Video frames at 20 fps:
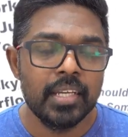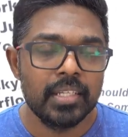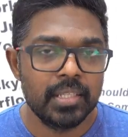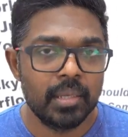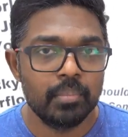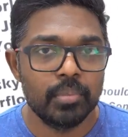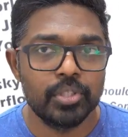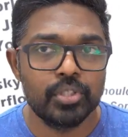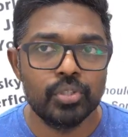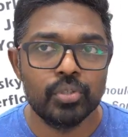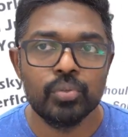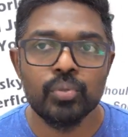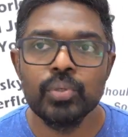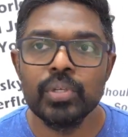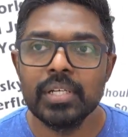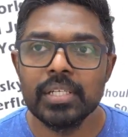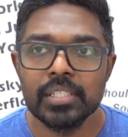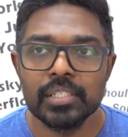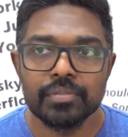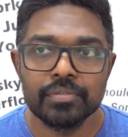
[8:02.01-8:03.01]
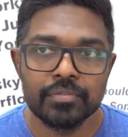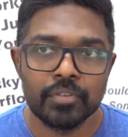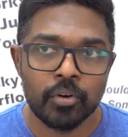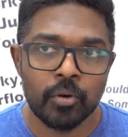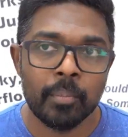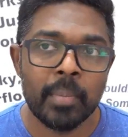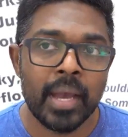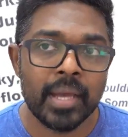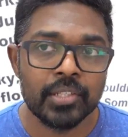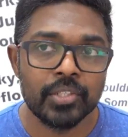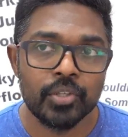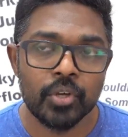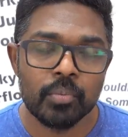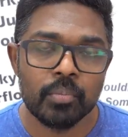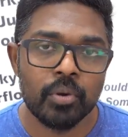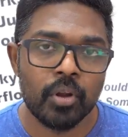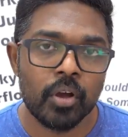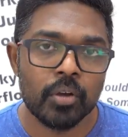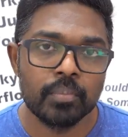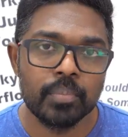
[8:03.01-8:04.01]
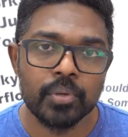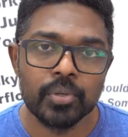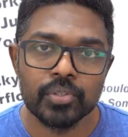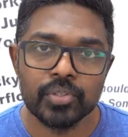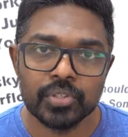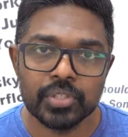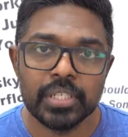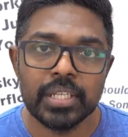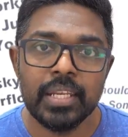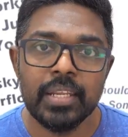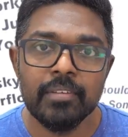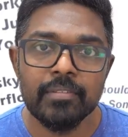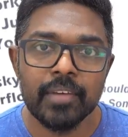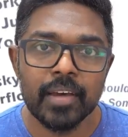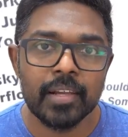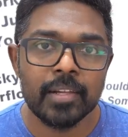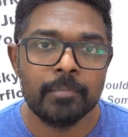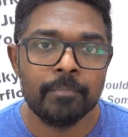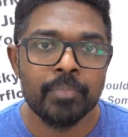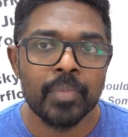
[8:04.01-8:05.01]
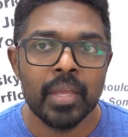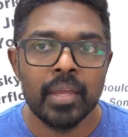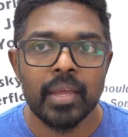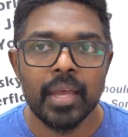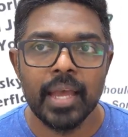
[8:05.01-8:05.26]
Number two is format your blog posts really well.